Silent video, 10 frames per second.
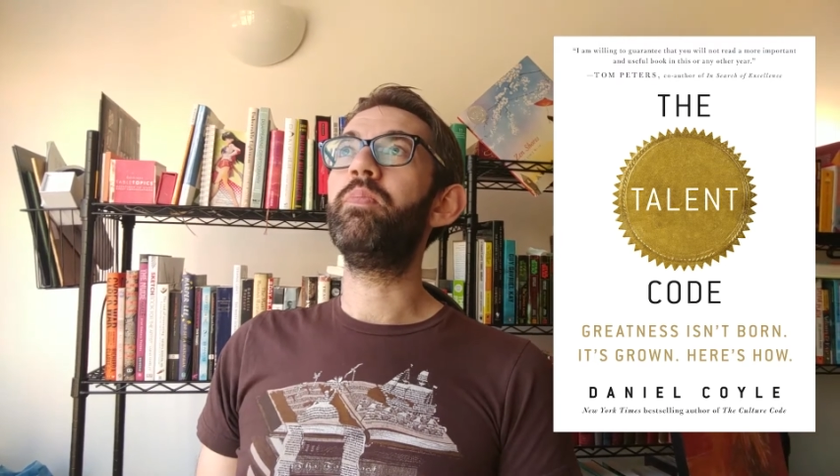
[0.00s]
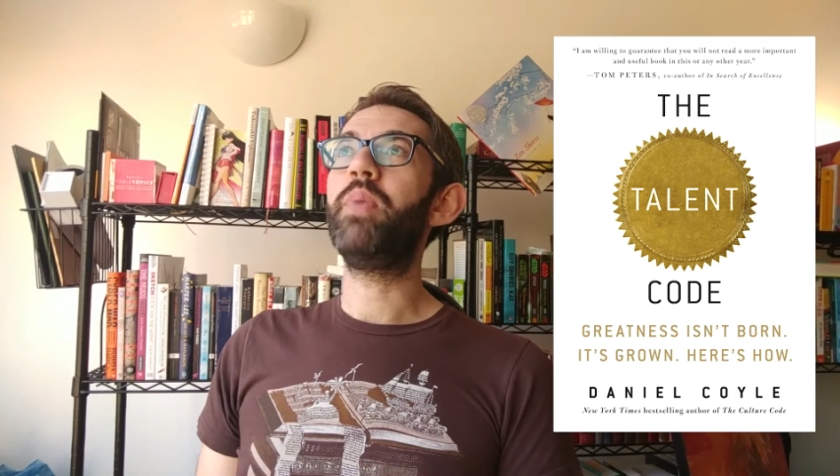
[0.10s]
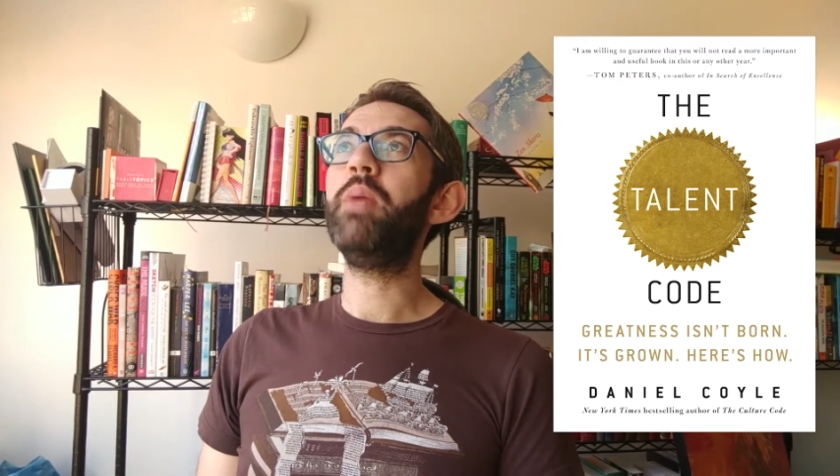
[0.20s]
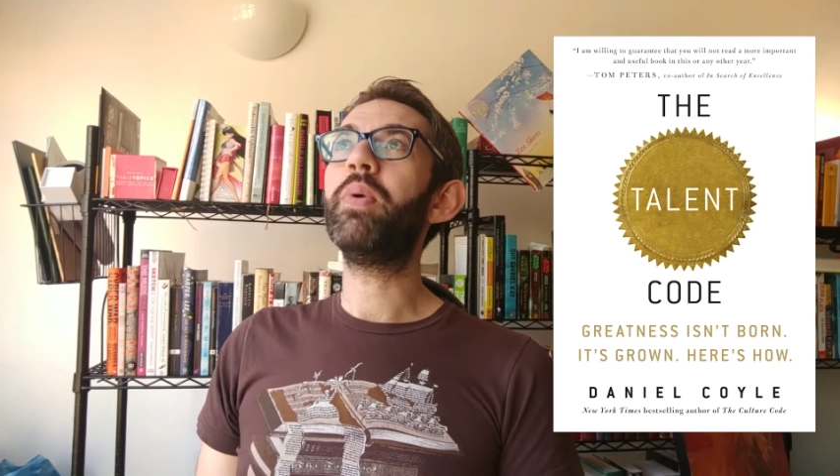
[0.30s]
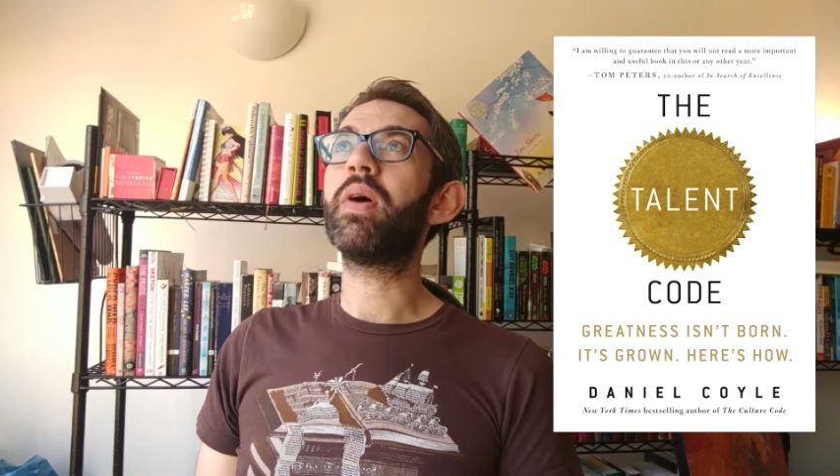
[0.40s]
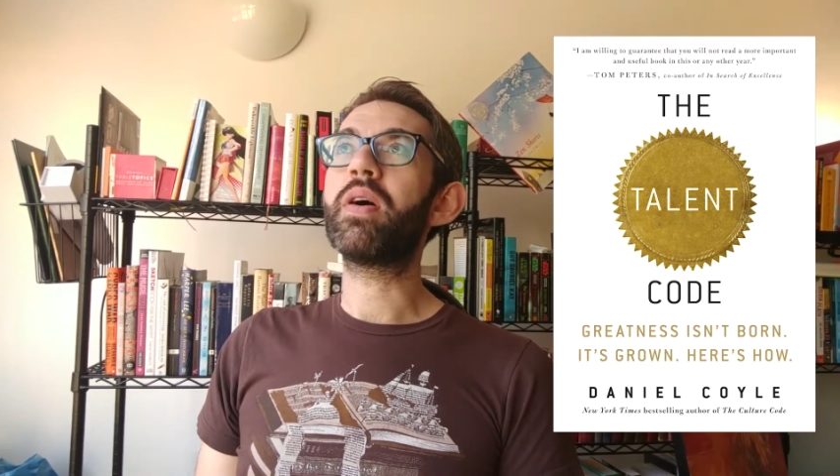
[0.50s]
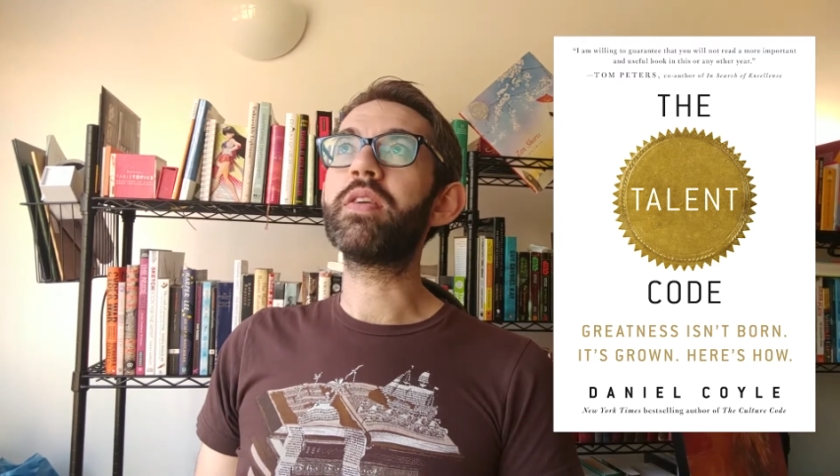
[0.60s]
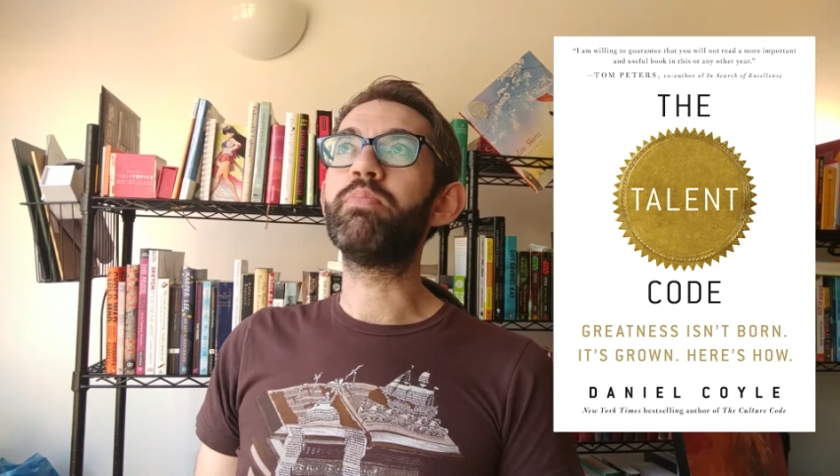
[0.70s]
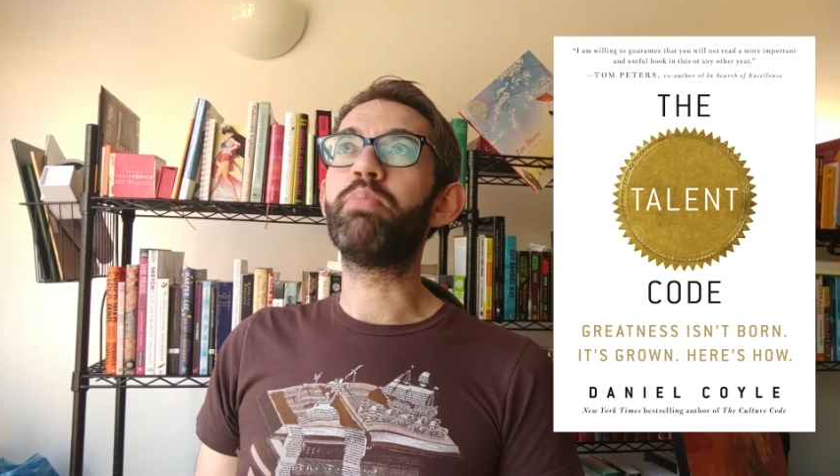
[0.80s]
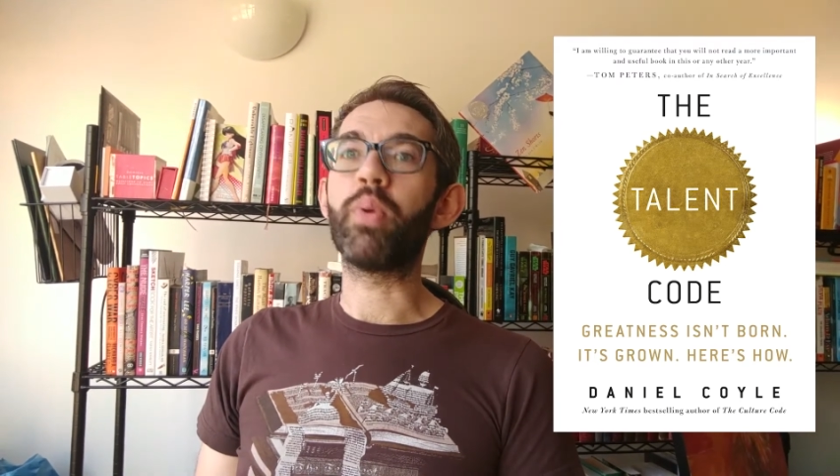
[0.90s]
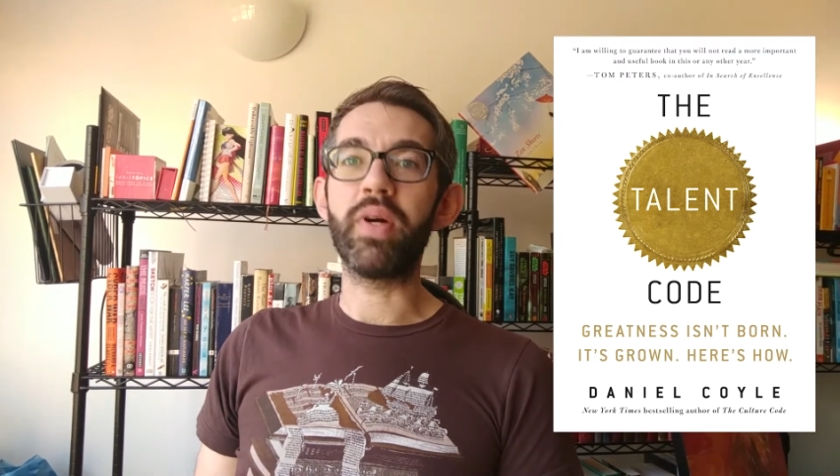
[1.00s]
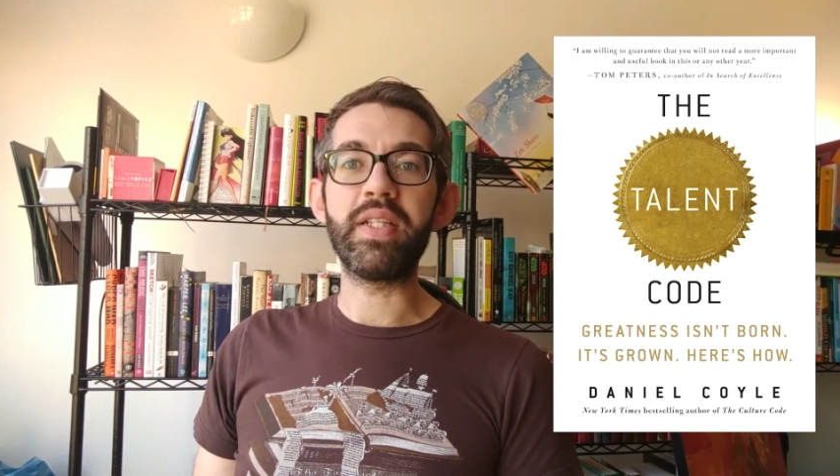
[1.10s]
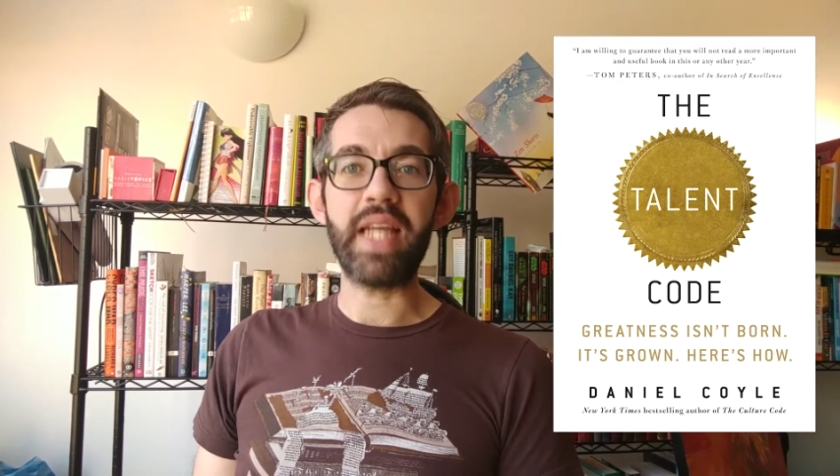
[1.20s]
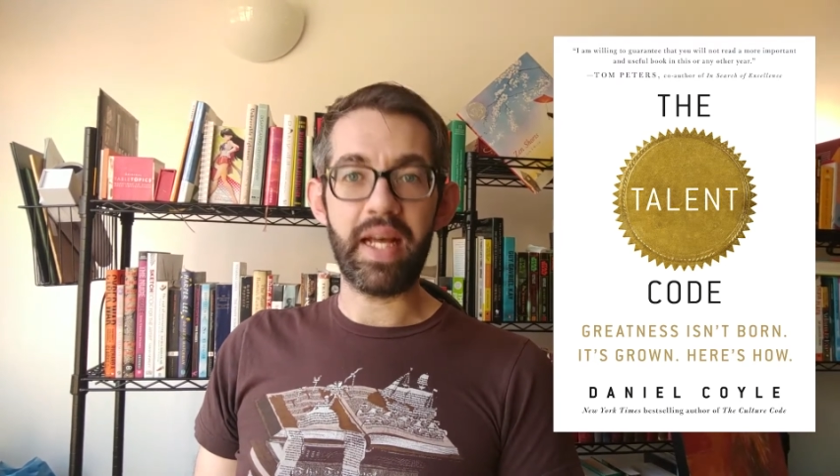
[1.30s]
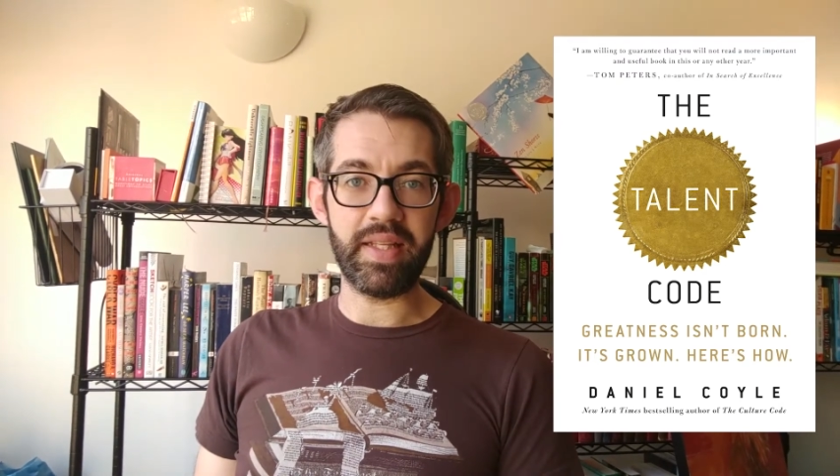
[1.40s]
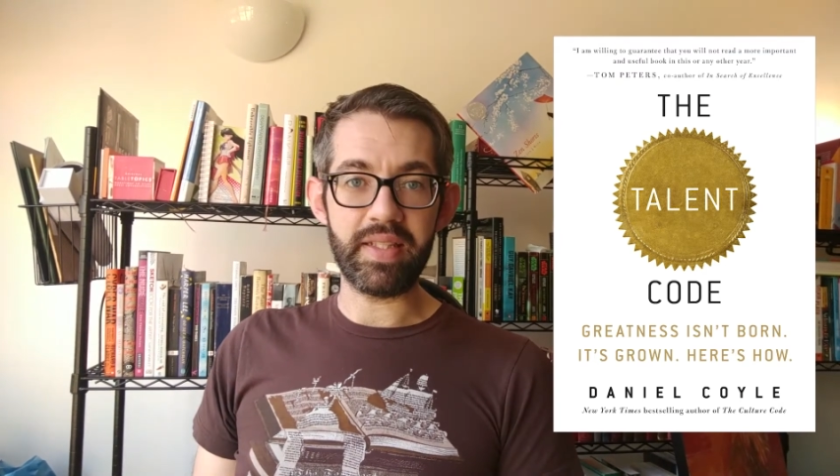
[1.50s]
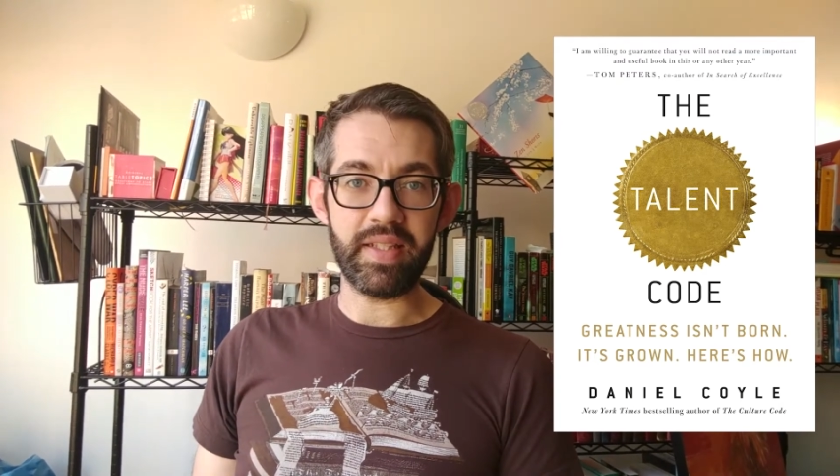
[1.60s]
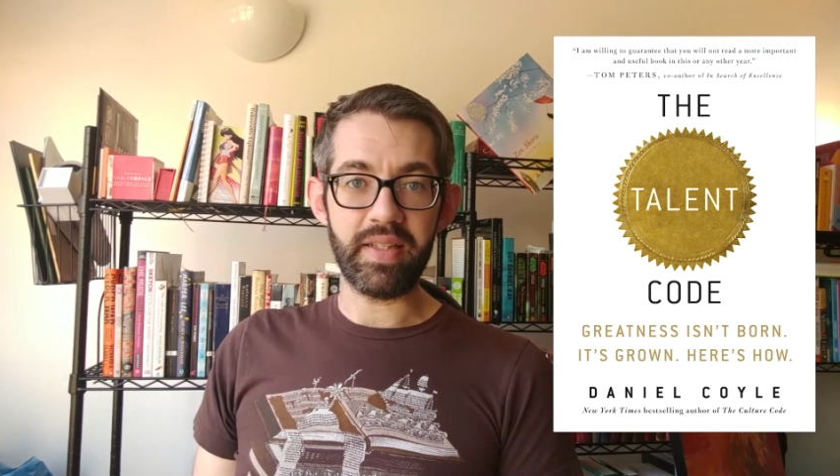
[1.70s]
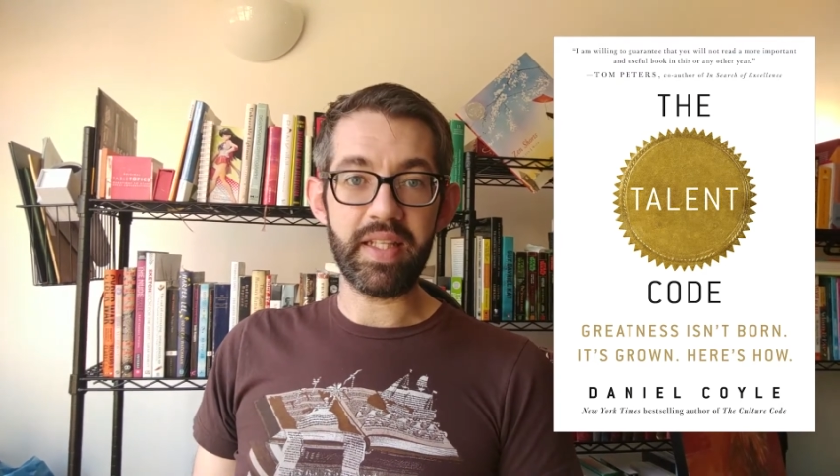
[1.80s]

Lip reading: people aren't born talented.